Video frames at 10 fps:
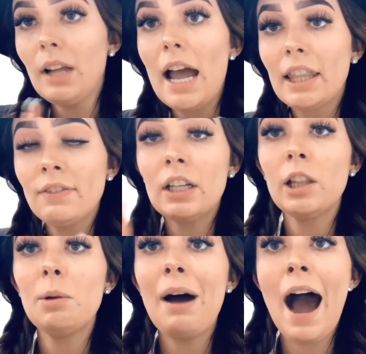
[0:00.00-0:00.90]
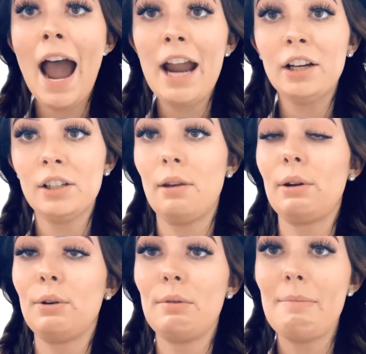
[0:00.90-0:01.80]
I lifted a little bit higher so that
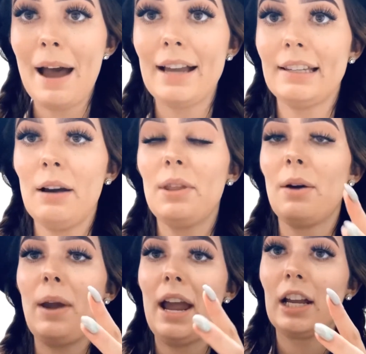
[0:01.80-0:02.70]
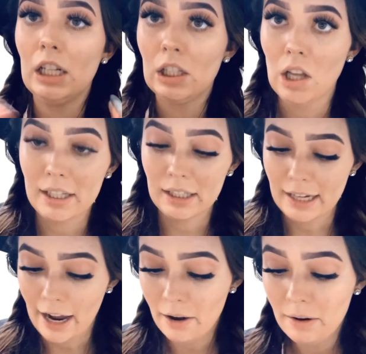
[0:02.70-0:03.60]
way we pass out. That way I could gloss
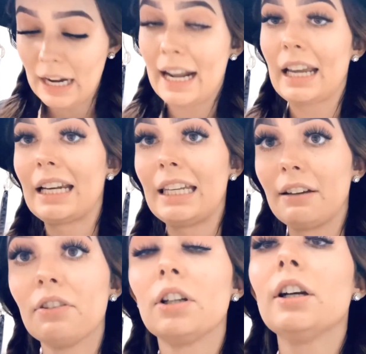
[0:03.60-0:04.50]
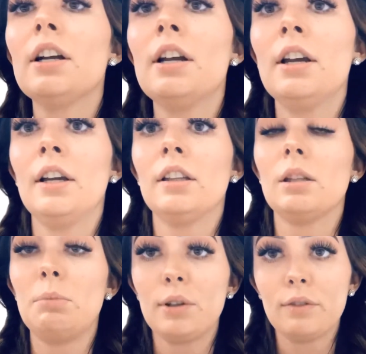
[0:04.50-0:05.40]
down and I could give her the
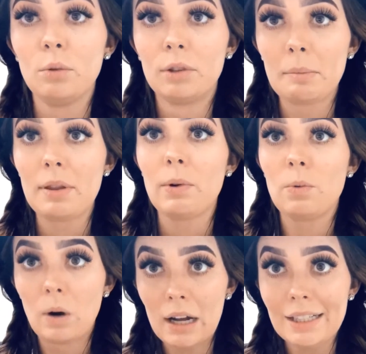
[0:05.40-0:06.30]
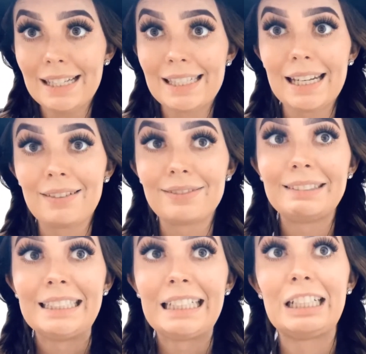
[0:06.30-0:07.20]
beautiful warmth that we want instead of
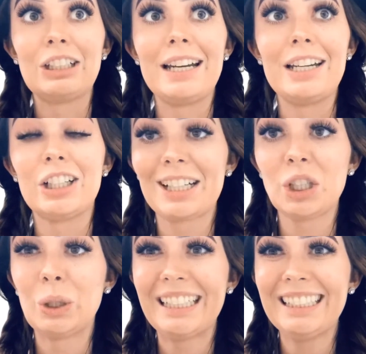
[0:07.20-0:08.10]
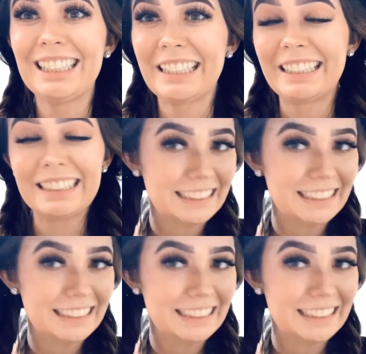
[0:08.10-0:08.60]
trying to correct orange or